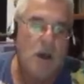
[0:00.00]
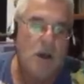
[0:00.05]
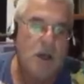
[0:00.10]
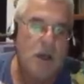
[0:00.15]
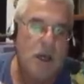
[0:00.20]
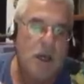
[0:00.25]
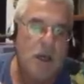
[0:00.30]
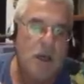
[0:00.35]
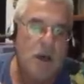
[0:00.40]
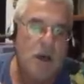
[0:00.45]

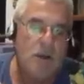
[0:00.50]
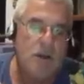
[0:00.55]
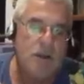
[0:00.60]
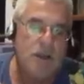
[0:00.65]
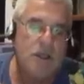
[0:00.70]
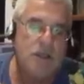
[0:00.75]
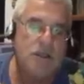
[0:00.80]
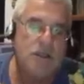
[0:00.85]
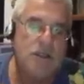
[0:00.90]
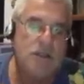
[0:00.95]
Okay,
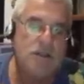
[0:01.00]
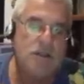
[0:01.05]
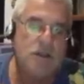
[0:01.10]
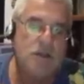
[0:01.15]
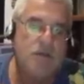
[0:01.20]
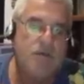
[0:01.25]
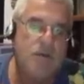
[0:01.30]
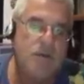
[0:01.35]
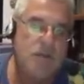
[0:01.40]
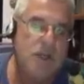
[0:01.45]
this is,
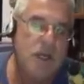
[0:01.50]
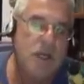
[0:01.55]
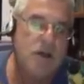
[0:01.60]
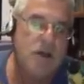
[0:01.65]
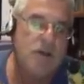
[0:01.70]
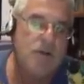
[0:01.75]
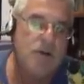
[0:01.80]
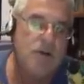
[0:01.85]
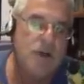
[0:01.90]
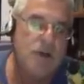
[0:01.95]
if you take
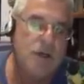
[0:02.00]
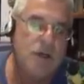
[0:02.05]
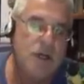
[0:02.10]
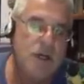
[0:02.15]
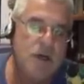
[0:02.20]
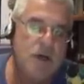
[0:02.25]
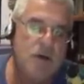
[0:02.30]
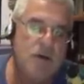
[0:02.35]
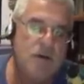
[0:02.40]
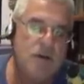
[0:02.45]
a look at
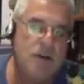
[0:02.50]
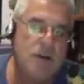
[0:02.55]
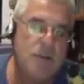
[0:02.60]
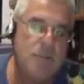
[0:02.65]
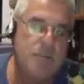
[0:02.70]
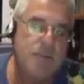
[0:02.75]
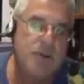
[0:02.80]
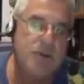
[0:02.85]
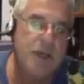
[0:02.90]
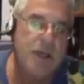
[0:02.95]
here, the
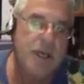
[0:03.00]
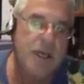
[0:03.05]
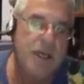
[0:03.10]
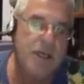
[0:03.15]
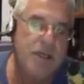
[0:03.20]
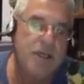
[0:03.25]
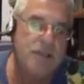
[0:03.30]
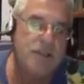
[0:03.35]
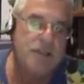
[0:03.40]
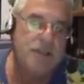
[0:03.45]

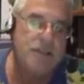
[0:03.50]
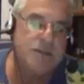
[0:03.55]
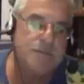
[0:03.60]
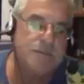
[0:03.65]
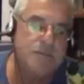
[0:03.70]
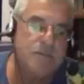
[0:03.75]
plagues,